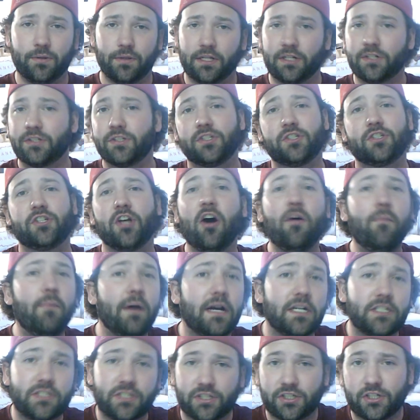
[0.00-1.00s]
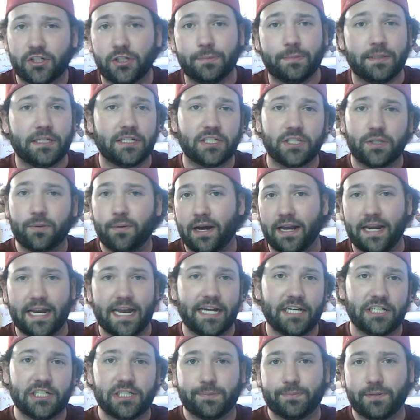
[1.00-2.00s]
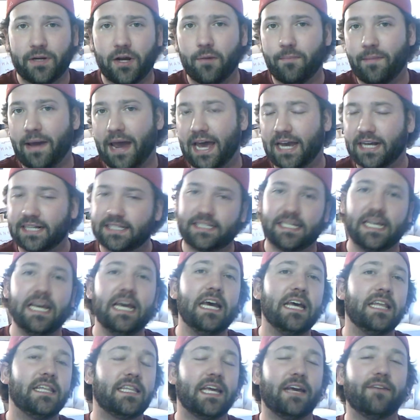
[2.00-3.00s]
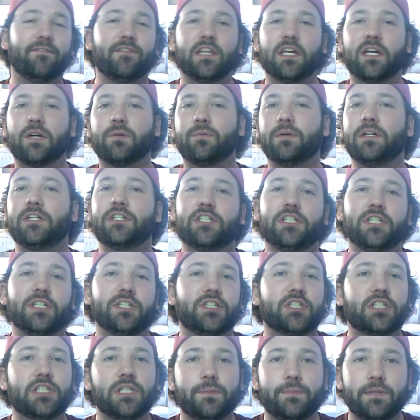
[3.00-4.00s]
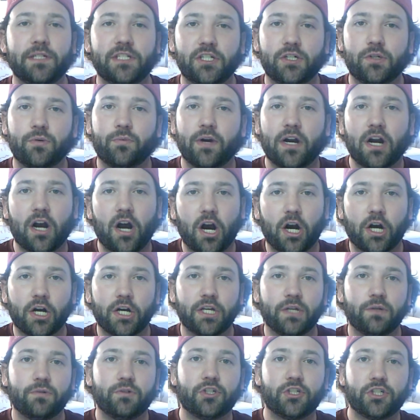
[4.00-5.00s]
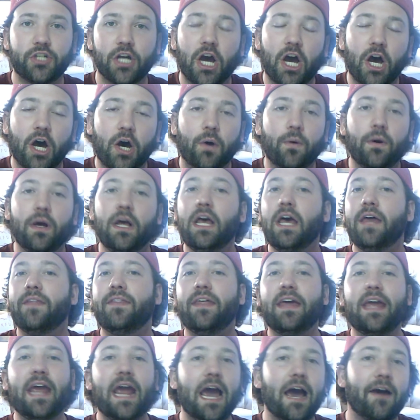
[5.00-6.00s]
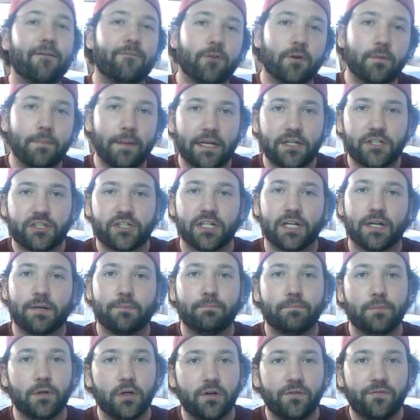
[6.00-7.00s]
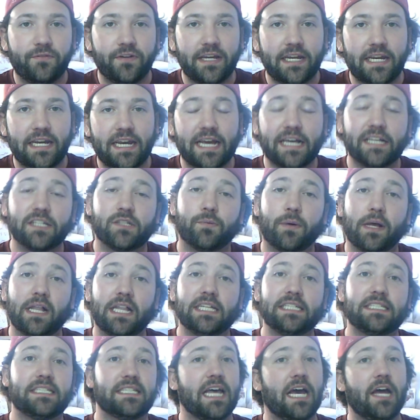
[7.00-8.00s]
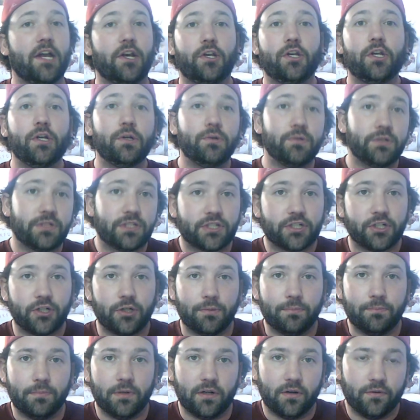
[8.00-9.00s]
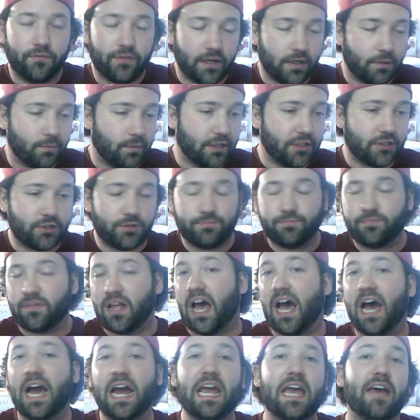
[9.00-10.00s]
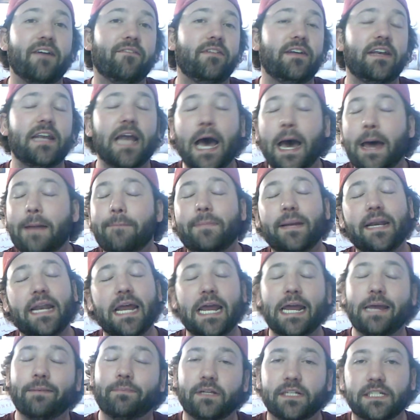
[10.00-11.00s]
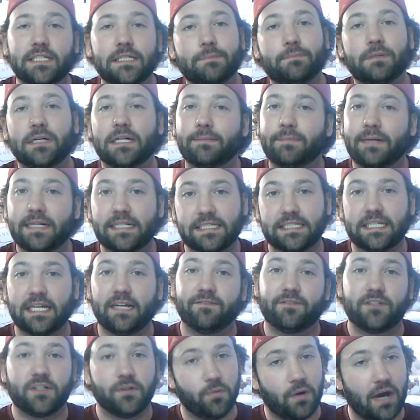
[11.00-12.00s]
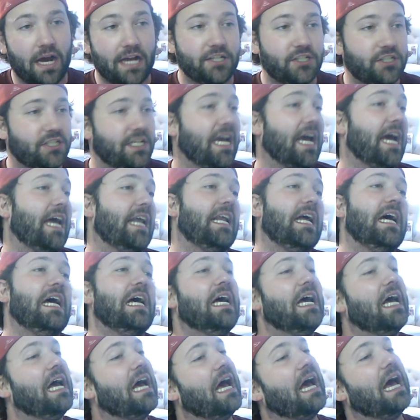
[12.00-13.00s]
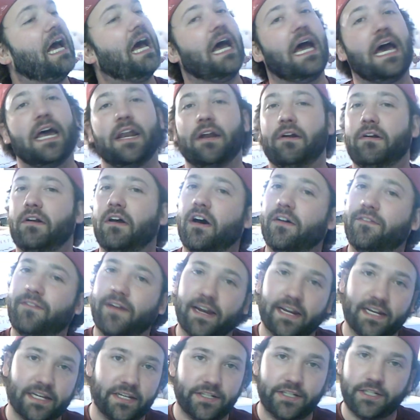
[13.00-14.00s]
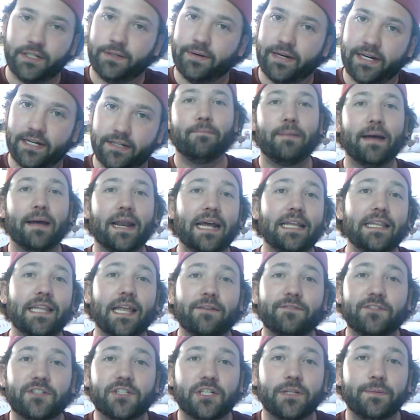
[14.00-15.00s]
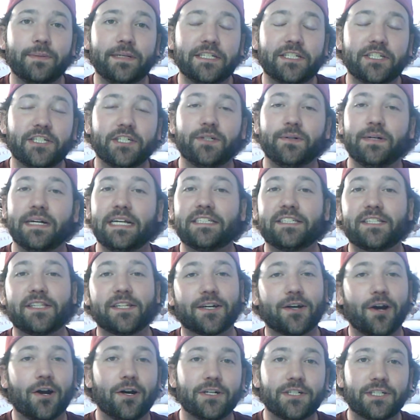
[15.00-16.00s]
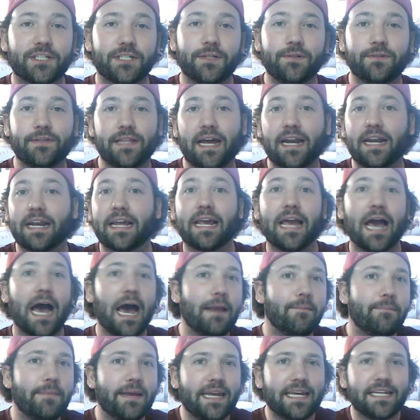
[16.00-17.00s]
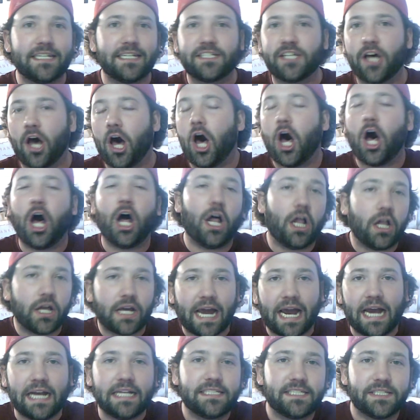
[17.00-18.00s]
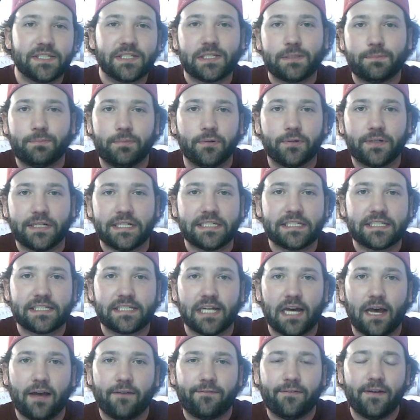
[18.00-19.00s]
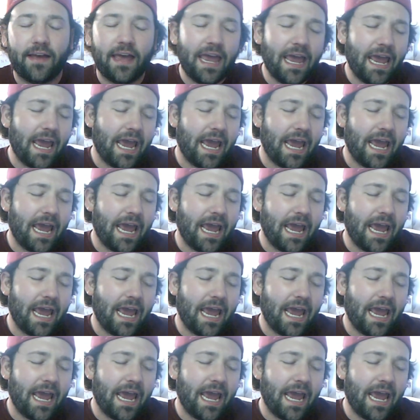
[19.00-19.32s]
There's so much Scooby-Doo on HBO Max. They have the original Scooby-Doo Where Are You show, the aforementioned movie, as well as that new Scoob movie, which I have not been able to bring myself to watch yet. I don't know if I can do it. But I love Scooby-Doo. It's the cartoon that got me into all kinds of spooky stuff.